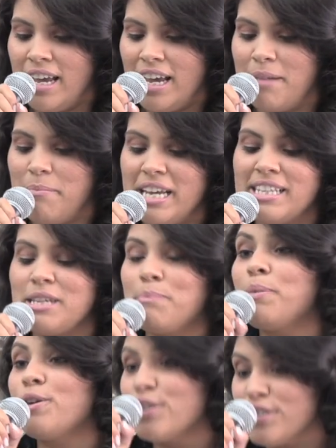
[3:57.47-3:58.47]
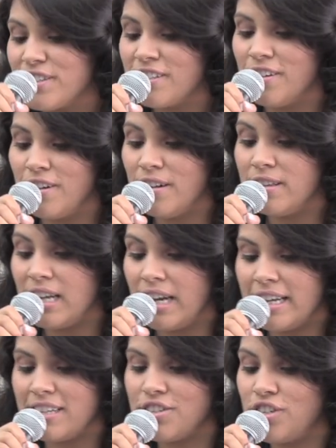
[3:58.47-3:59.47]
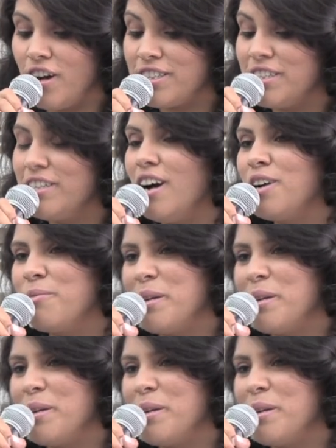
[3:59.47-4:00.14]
It makes it personal that I get to talk to young